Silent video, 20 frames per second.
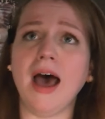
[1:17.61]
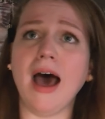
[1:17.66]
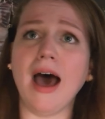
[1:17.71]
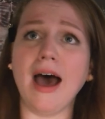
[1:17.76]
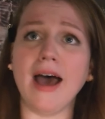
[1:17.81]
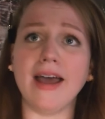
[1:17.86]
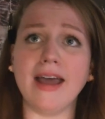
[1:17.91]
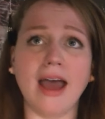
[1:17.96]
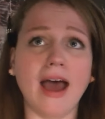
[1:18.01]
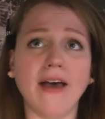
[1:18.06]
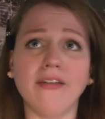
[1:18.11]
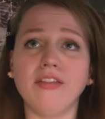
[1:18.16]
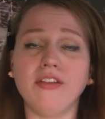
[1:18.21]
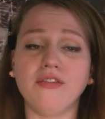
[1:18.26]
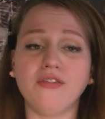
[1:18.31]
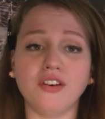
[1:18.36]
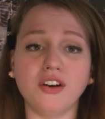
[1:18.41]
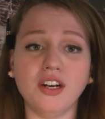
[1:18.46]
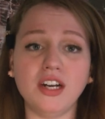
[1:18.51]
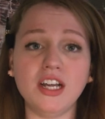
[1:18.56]
I had the
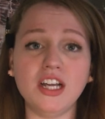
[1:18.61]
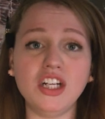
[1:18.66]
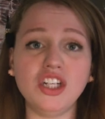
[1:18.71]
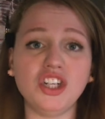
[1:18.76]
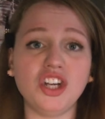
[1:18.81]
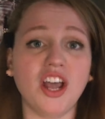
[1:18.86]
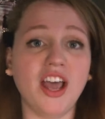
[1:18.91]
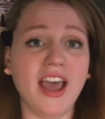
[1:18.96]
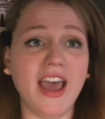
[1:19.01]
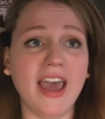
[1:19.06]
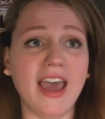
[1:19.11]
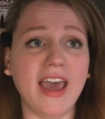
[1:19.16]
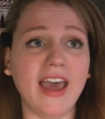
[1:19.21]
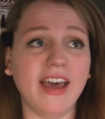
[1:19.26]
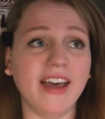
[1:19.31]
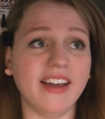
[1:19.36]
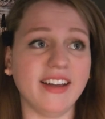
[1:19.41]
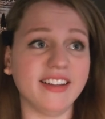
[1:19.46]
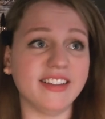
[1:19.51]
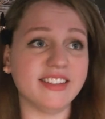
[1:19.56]
footage
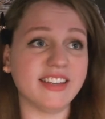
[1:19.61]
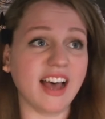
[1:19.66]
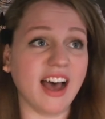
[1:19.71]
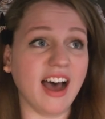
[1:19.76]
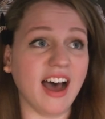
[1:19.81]
and